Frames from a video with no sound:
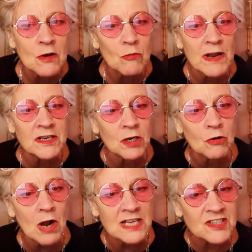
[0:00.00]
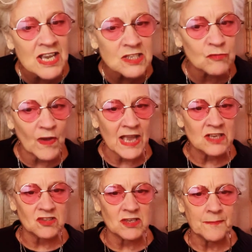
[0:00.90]
written across his
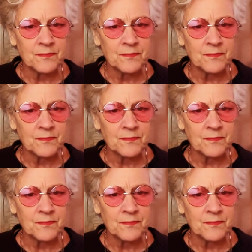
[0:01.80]
face."